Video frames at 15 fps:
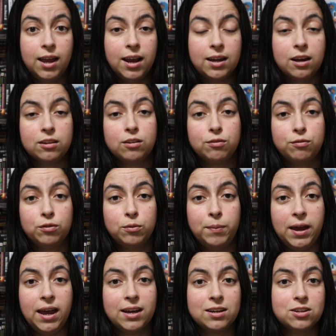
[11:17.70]
And I got the full
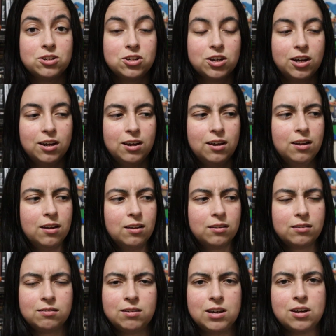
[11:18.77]
package
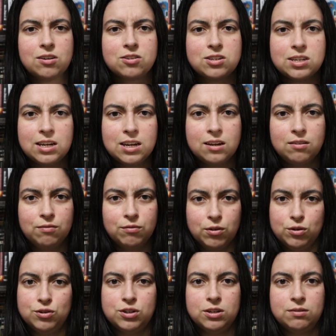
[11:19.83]
DLC
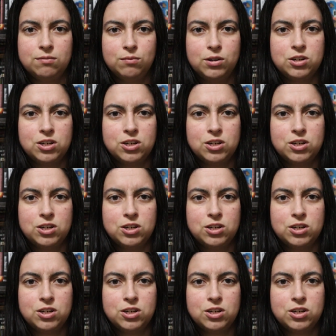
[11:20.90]
version,